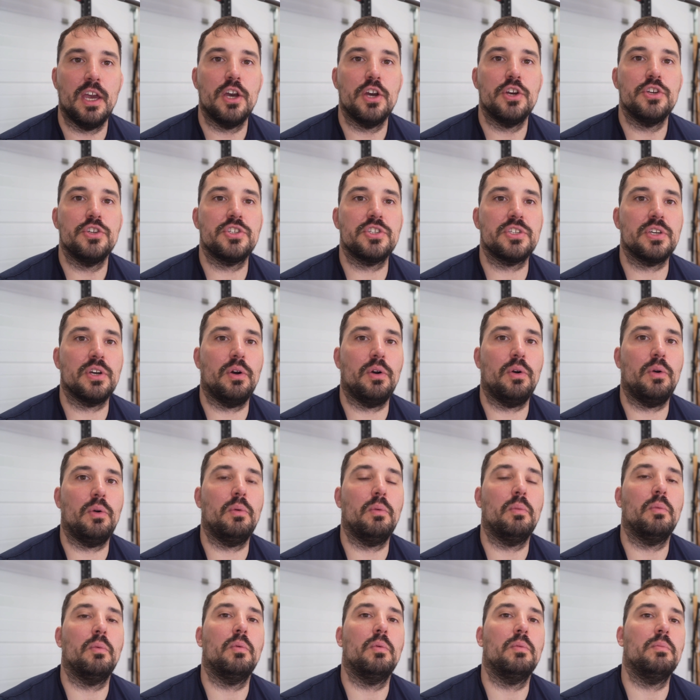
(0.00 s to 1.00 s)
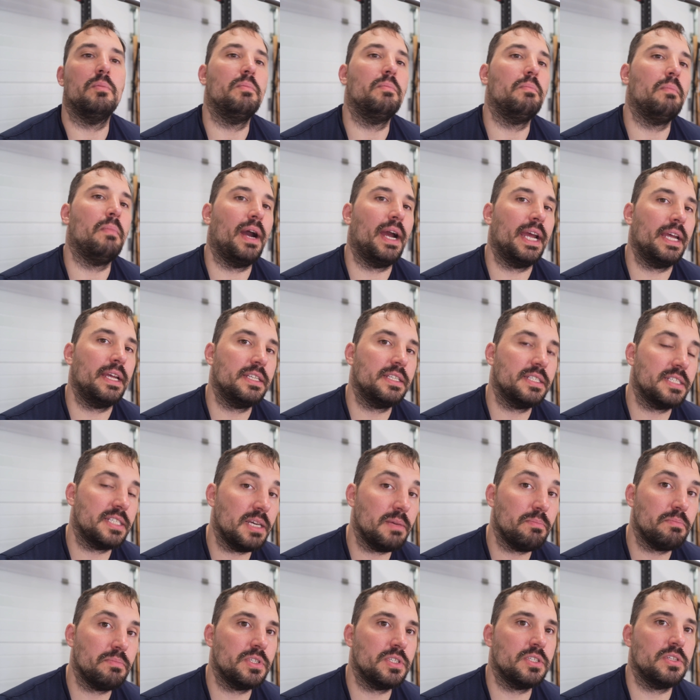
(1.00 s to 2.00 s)
So my
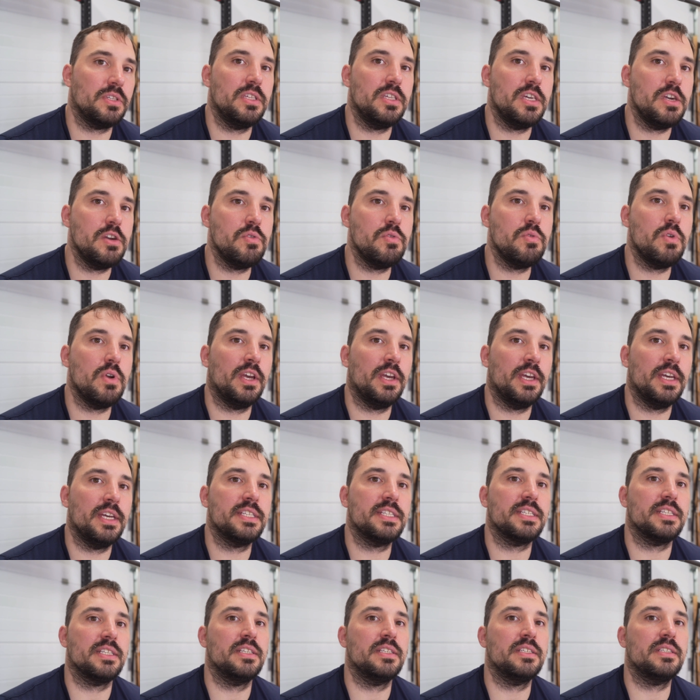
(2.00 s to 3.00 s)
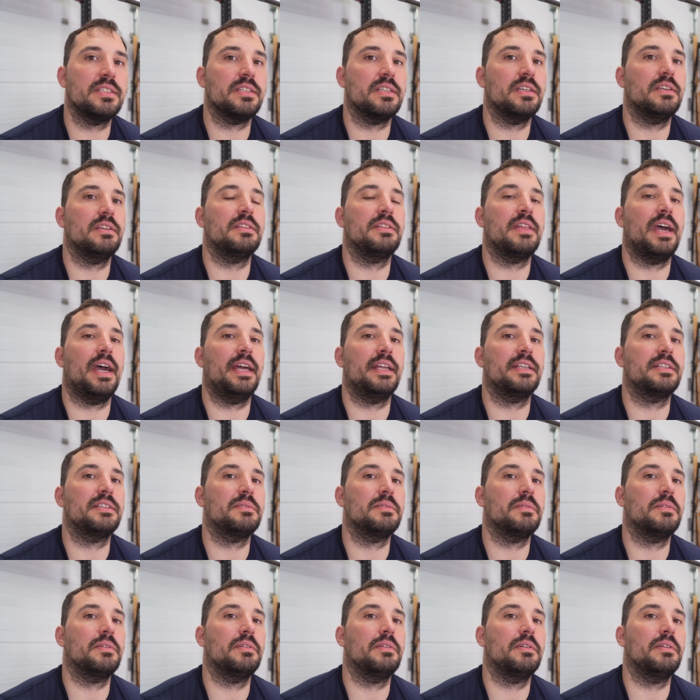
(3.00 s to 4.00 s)
tip to you is
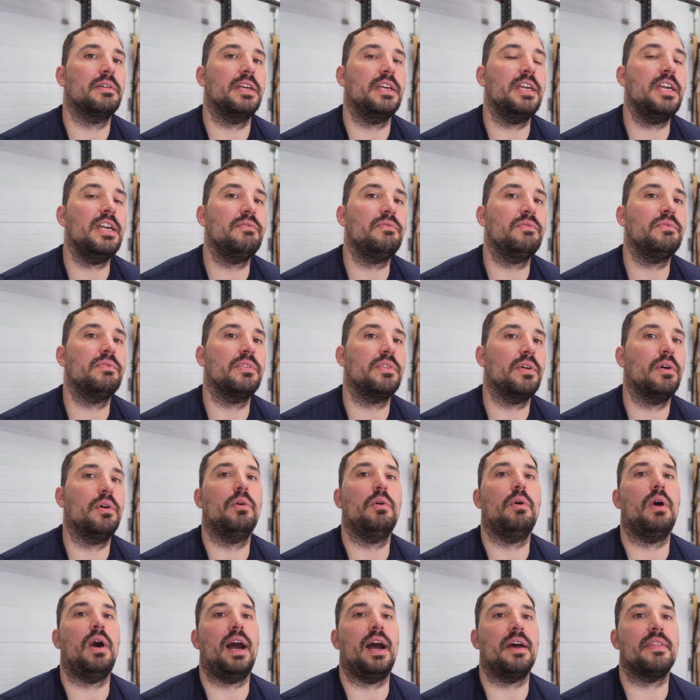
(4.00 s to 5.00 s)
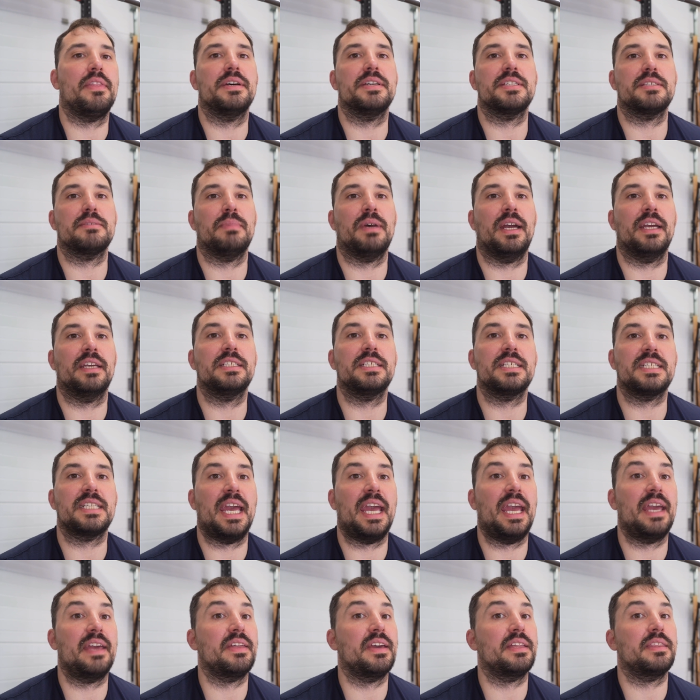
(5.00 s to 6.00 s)
that even though others might
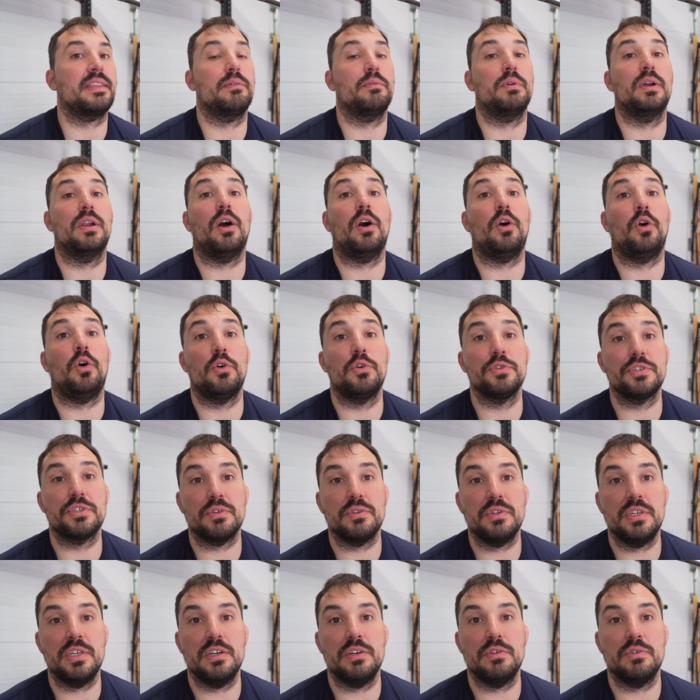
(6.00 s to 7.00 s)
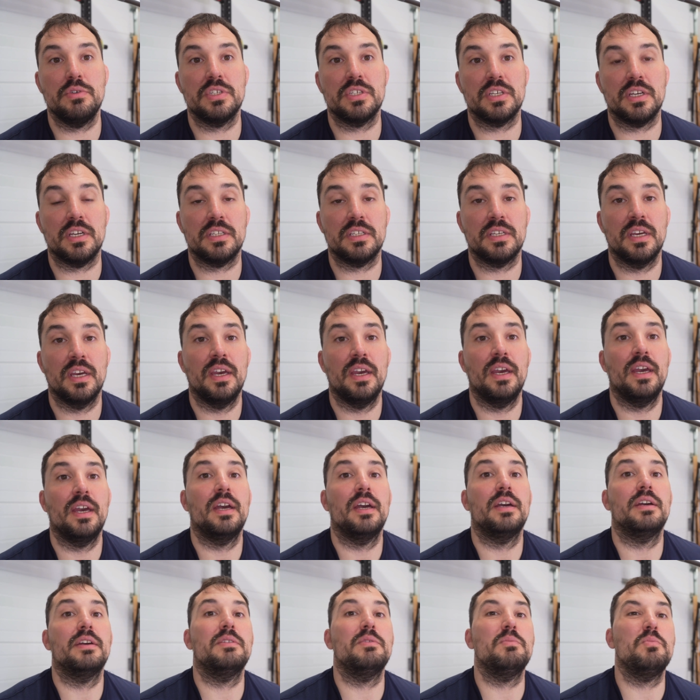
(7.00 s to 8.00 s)
say that they will also use it,
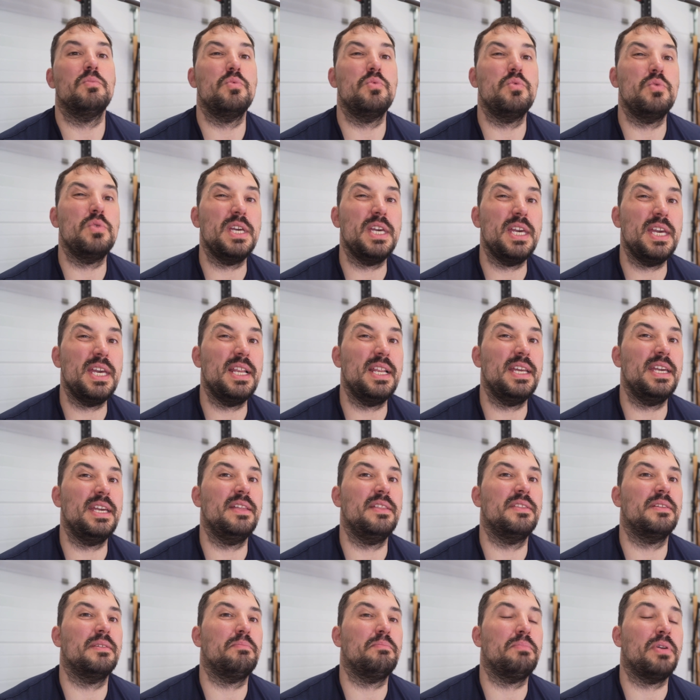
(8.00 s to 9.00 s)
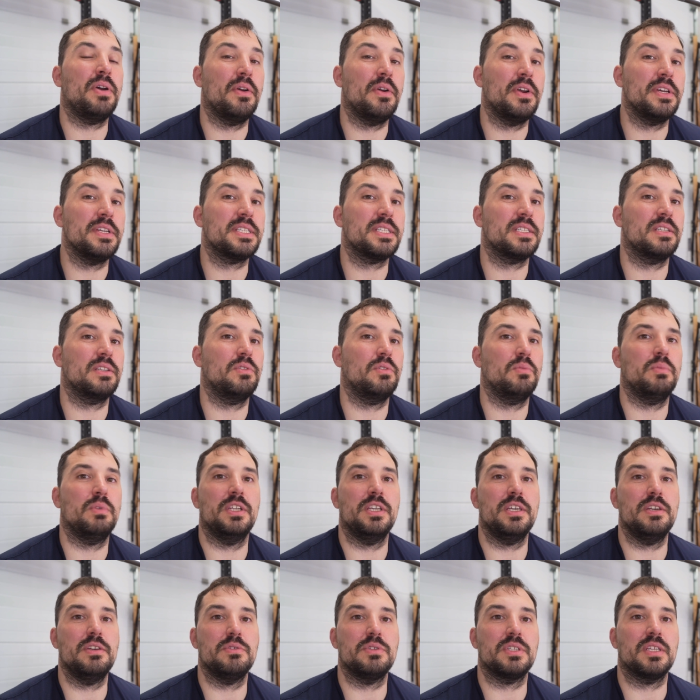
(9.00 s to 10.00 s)
really the person who
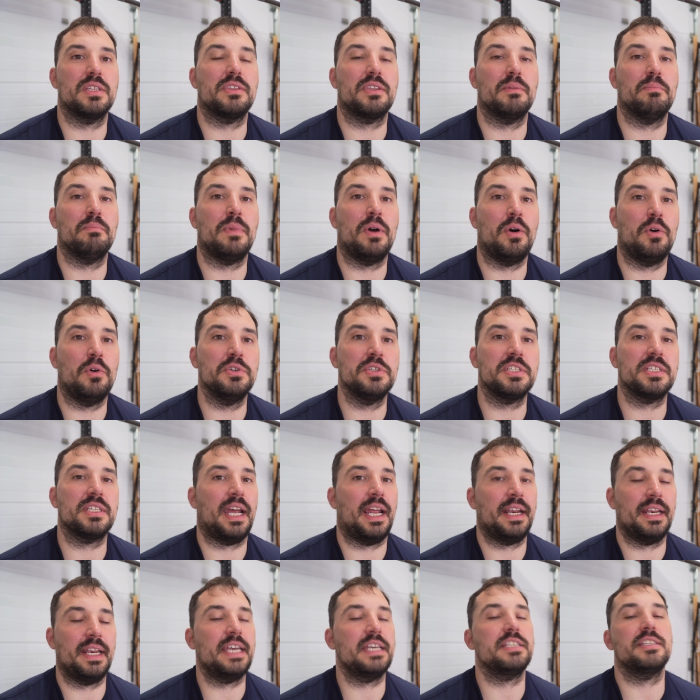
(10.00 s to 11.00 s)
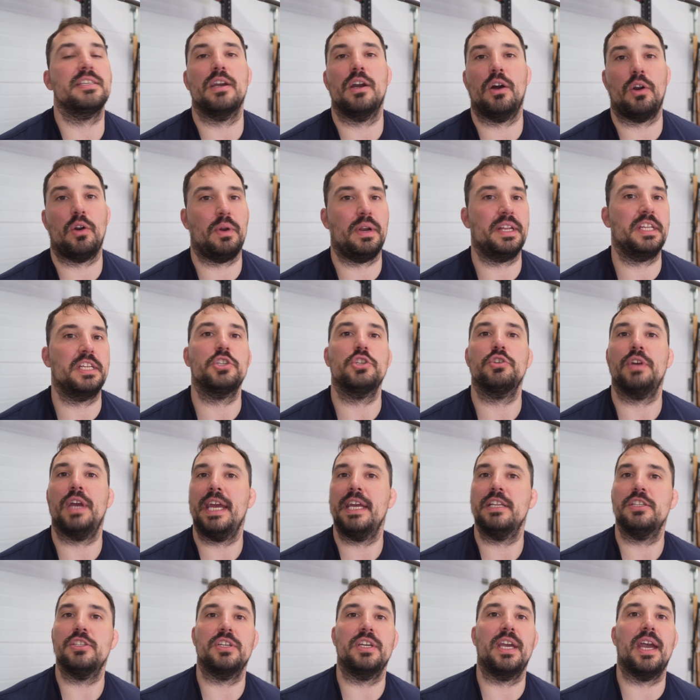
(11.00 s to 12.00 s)
will use it the most, unless you're already
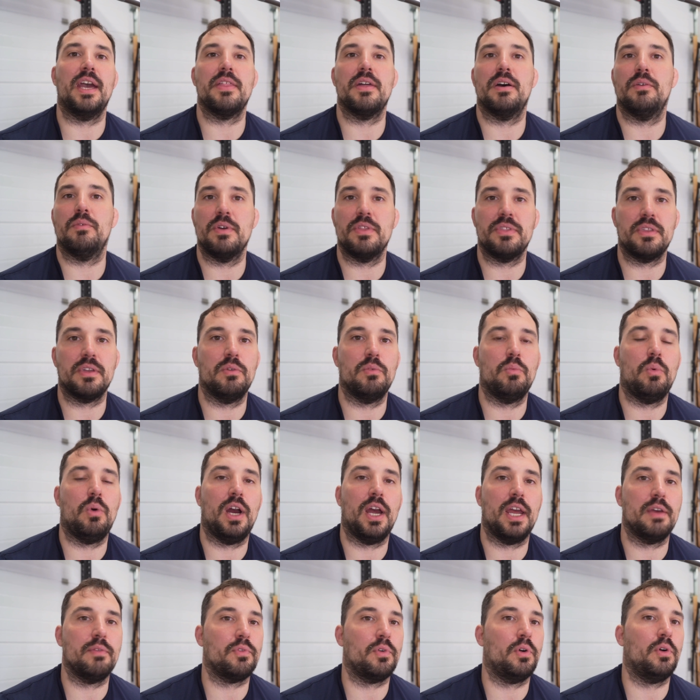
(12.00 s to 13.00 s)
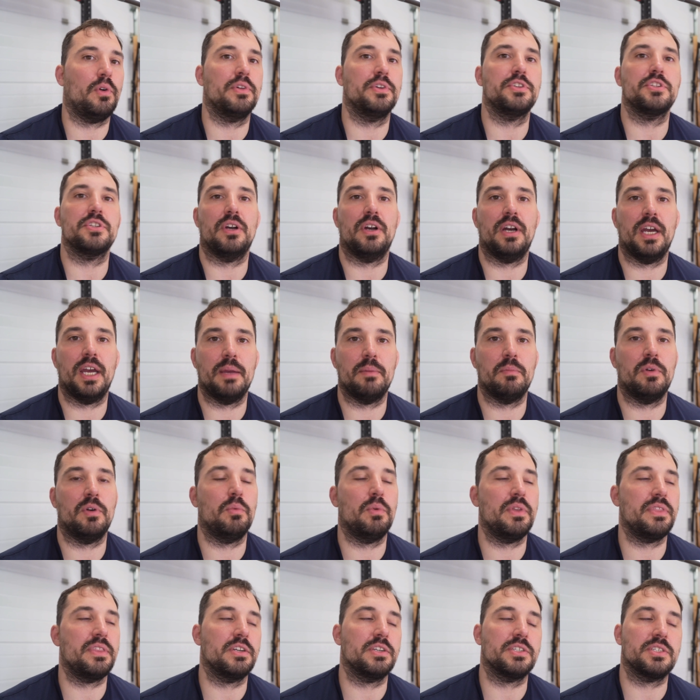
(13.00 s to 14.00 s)
trained together with your wife all the time or
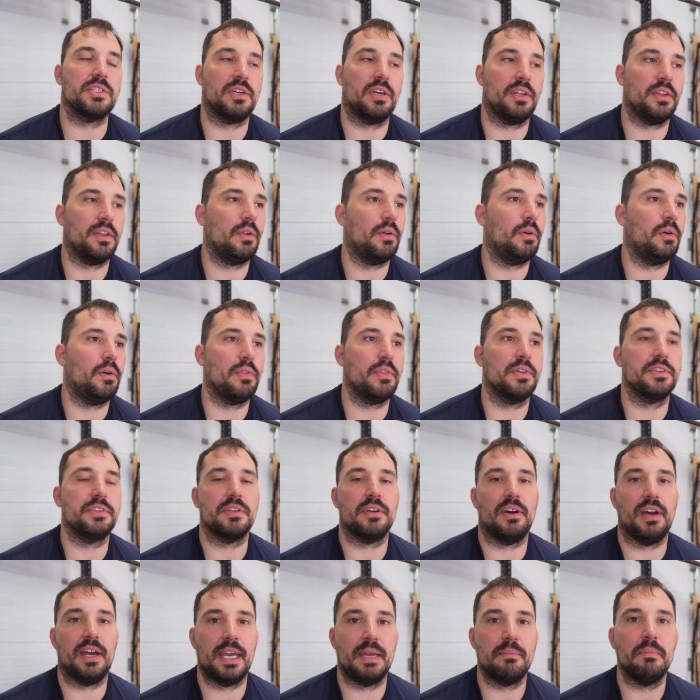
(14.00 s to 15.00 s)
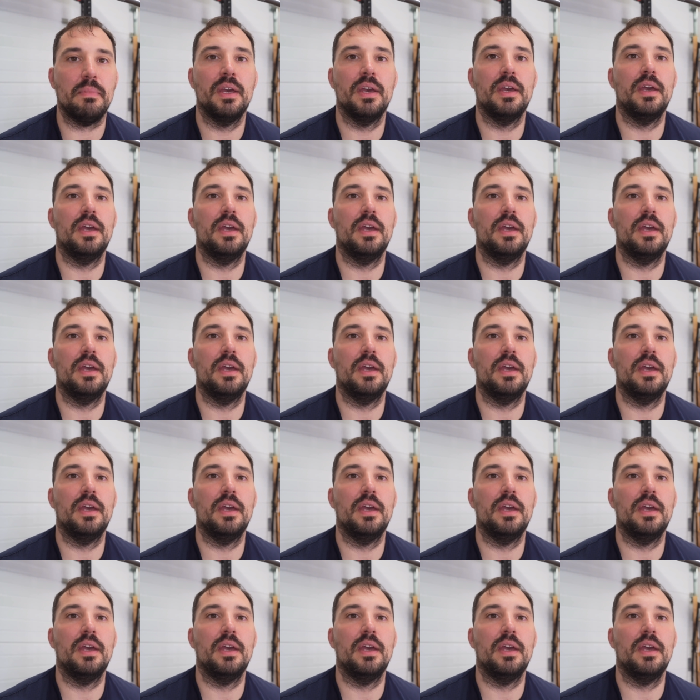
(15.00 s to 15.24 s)
with your son all the time,